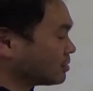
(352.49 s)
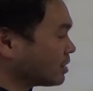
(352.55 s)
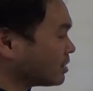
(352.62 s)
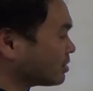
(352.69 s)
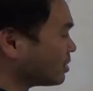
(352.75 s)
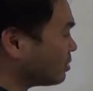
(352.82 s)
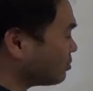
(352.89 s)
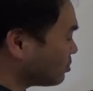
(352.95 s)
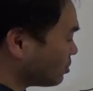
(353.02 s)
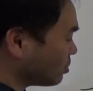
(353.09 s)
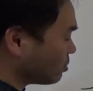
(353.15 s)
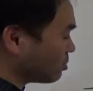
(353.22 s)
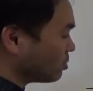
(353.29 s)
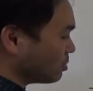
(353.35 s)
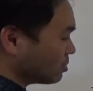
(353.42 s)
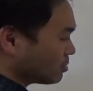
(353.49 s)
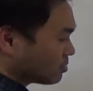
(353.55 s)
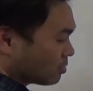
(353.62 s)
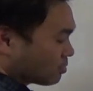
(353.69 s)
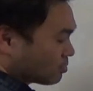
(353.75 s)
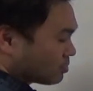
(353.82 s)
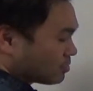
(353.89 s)
that gives you,
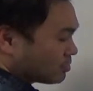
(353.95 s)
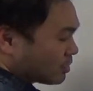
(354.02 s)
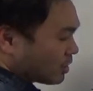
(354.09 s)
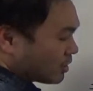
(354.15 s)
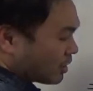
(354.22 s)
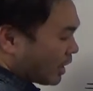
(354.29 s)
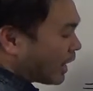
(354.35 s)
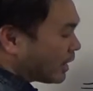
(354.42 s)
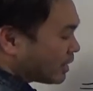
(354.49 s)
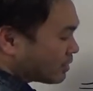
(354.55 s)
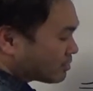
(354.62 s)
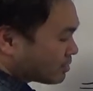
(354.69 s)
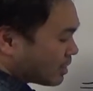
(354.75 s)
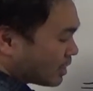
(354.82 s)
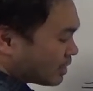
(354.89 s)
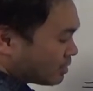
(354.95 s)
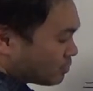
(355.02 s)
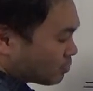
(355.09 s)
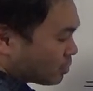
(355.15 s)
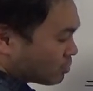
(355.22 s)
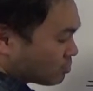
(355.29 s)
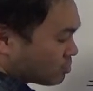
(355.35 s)
so say a as
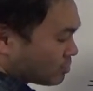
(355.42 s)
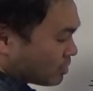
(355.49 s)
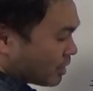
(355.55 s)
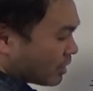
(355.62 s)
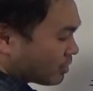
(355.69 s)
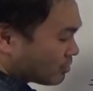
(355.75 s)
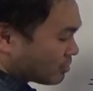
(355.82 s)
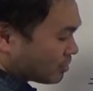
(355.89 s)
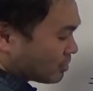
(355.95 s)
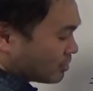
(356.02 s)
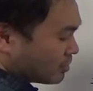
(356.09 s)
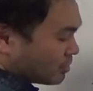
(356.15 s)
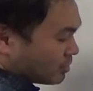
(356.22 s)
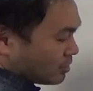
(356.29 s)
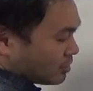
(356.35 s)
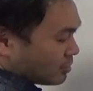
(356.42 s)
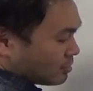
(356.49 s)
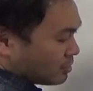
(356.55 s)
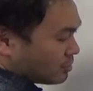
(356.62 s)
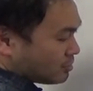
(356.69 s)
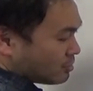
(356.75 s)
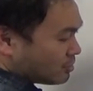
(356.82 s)
negative 1 to the x.
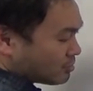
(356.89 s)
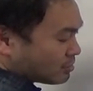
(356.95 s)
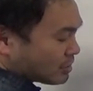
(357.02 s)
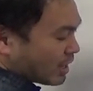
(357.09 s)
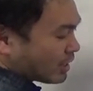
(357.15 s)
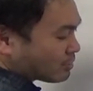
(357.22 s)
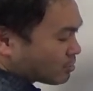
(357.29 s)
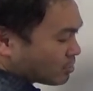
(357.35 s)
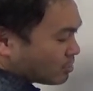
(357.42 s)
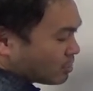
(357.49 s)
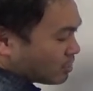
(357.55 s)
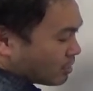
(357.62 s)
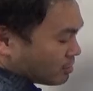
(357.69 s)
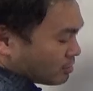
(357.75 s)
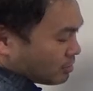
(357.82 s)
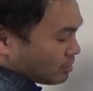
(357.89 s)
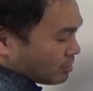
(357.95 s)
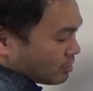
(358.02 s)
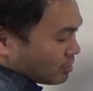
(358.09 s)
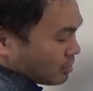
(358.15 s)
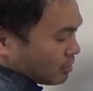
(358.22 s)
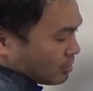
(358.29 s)
This is not good
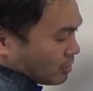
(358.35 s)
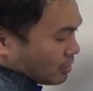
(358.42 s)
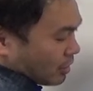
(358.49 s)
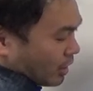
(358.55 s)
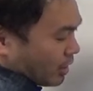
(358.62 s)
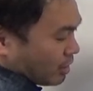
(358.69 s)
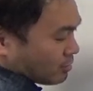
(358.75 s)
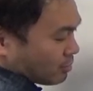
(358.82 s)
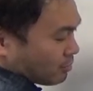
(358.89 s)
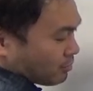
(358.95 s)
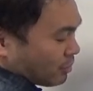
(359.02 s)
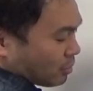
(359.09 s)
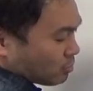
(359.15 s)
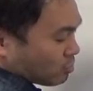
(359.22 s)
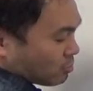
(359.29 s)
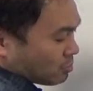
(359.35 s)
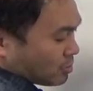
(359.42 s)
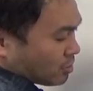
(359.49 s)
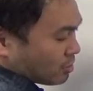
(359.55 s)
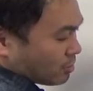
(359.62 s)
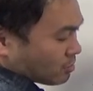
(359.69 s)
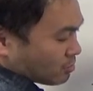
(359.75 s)
as a function
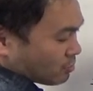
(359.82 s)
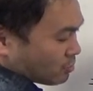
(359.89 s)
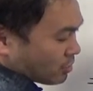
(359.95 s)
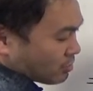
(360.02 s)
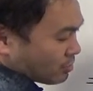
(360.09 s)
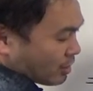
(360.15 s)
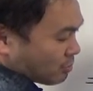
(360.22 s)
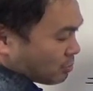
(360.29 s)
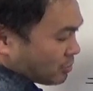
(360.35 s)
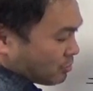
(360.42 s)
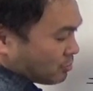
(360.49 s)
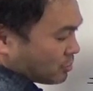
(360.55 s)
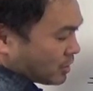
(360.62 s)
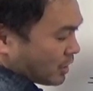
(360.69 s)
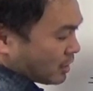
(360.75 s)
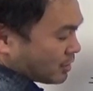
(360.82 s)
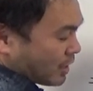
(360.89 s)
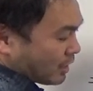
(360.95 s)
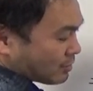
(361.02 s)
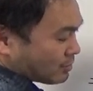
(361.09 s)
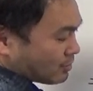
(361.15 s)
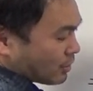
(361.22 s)
because, for example, if you had
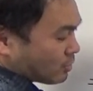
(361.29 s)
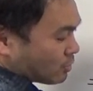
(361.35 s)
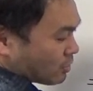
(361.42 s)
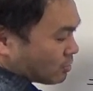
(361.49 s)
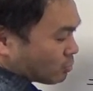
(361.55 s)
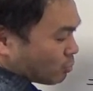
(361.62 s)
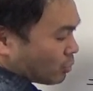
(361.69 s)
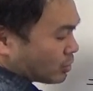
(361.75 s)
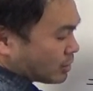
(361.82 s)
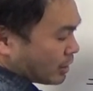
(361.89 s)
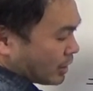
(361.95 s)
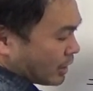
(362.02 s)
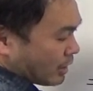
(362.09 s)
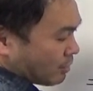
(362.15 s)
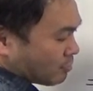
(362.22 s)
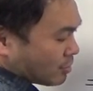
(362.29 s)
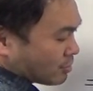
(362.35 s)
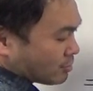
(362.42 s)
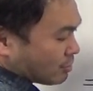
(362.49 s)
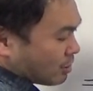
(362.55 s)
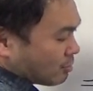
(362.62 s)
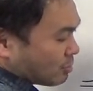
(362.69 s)
x value as 1/2,
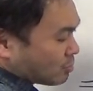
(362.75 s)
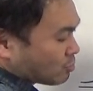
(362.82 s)
that's same as